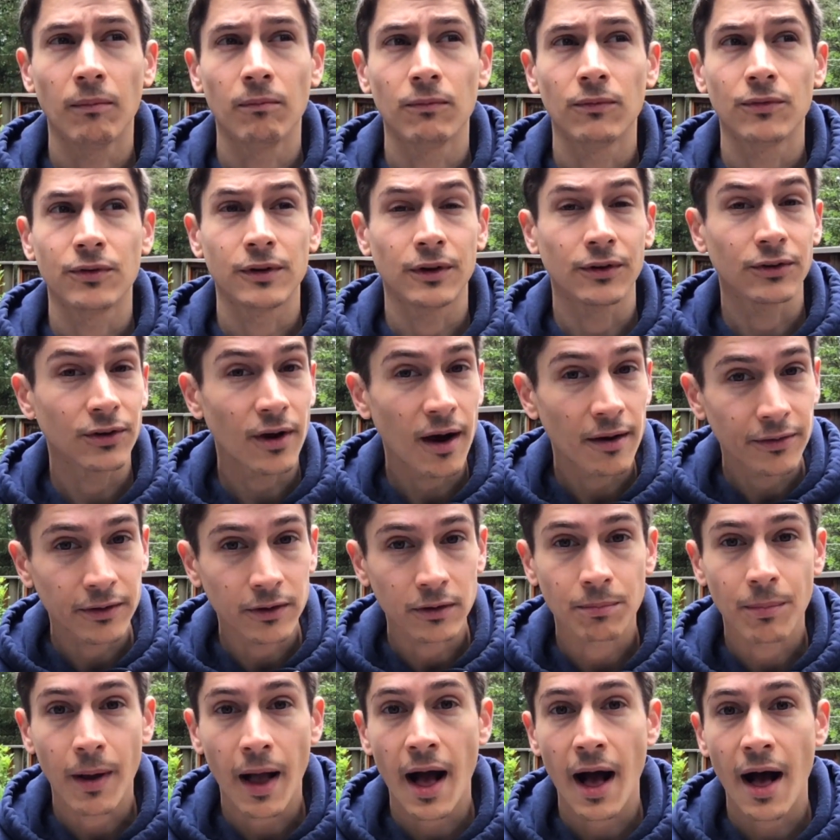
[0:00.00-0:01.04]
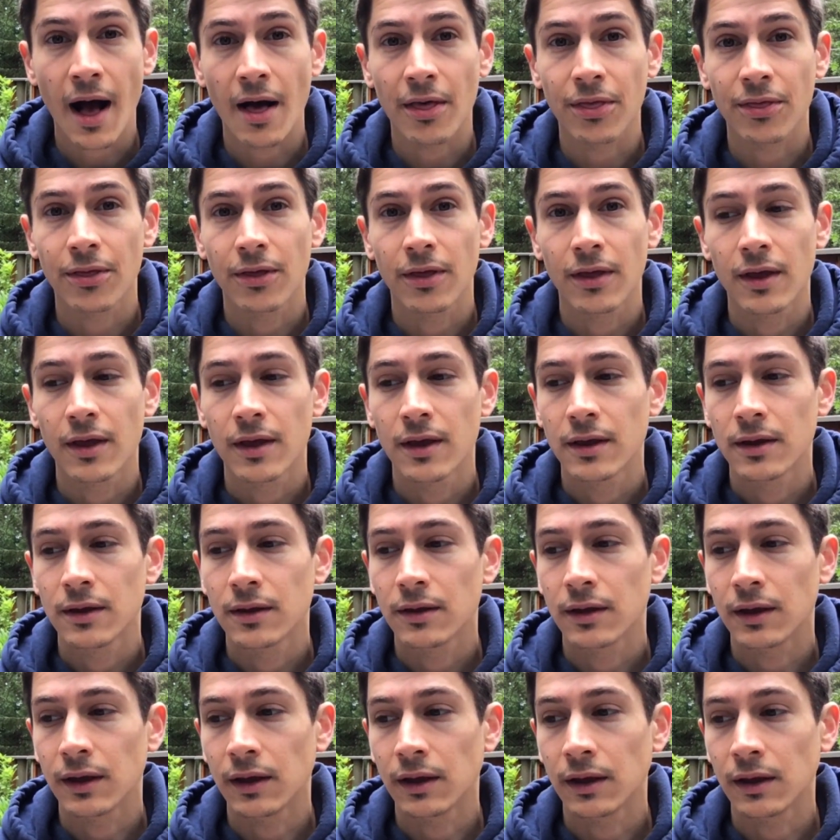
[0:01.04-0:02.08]
philosophical path,
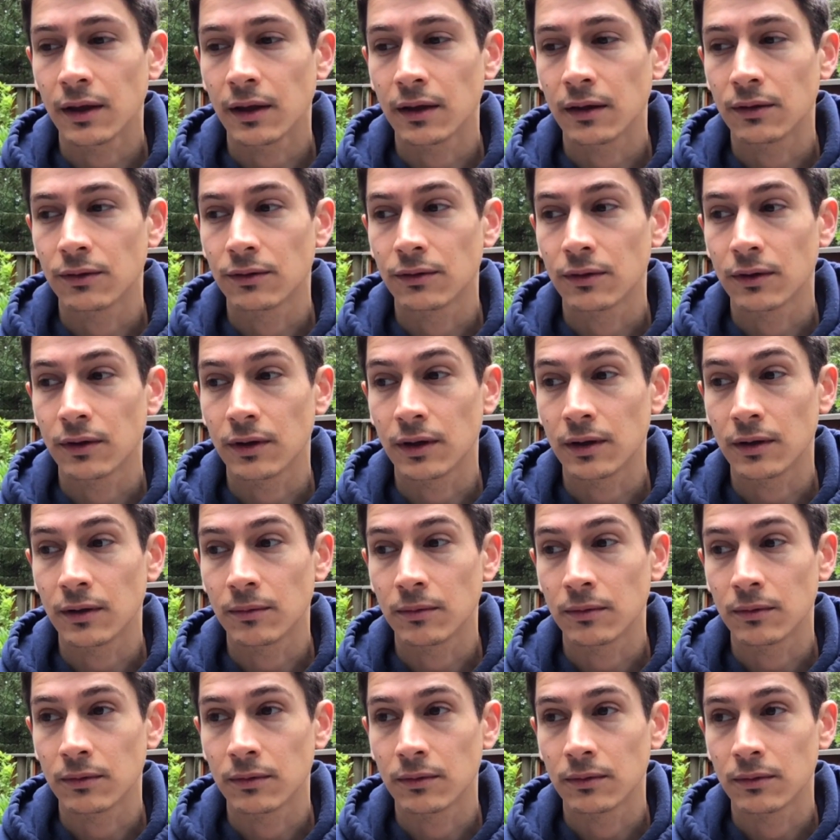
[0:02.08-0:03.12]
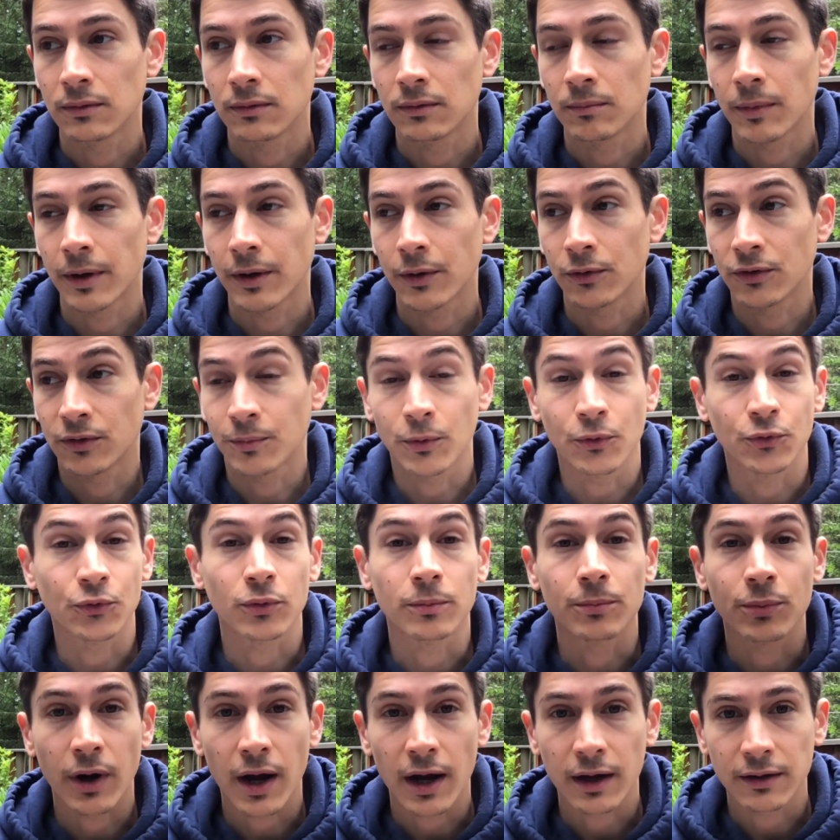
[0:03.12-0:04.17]
and in my own spiritual
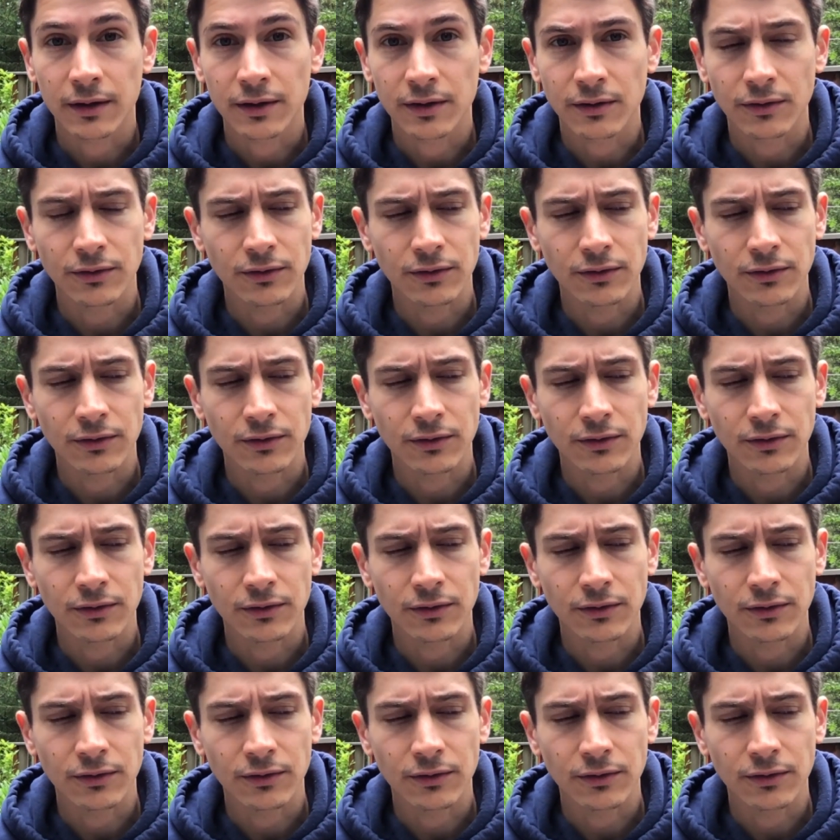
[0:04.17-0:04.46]
practice.